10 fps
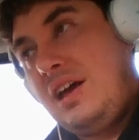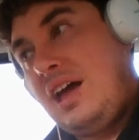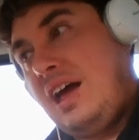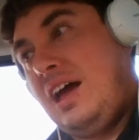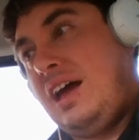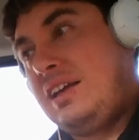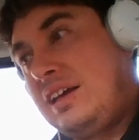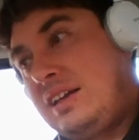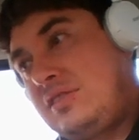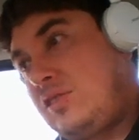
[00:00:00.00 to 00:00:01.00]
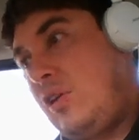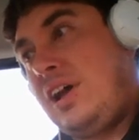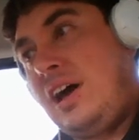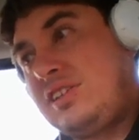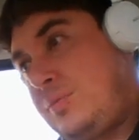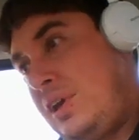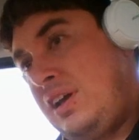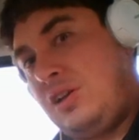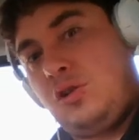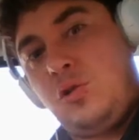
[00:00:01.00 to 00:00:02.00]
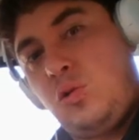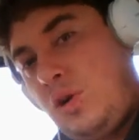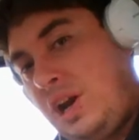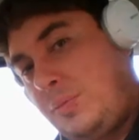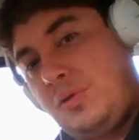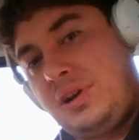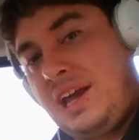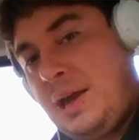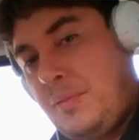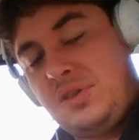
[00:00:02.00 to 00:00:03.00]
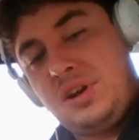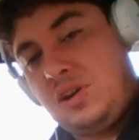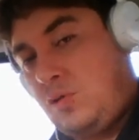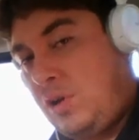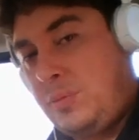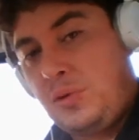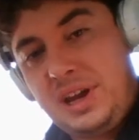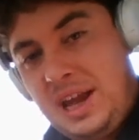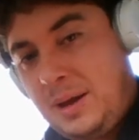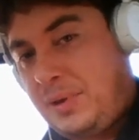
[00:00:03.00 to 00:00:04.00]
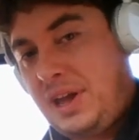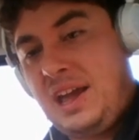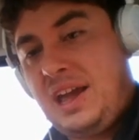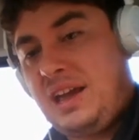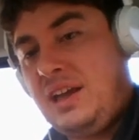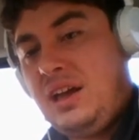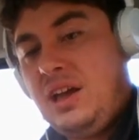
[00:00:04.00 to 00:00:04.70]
and it turned out to be an incredible game with an incredible campaign.